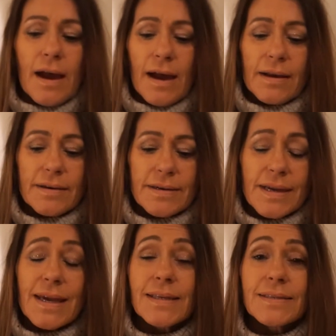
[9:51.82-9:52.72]
and
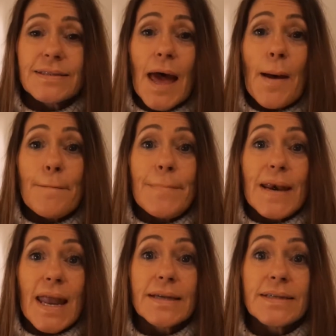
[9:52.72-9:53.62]
it's
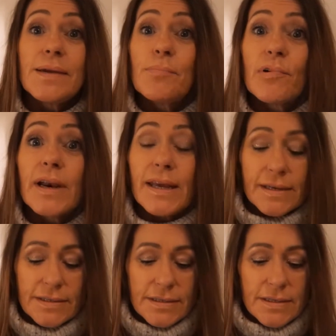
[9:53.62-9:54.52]
bloody
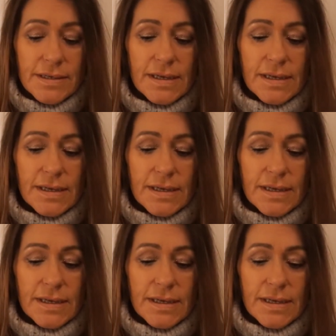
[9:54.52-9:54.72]
brilliant.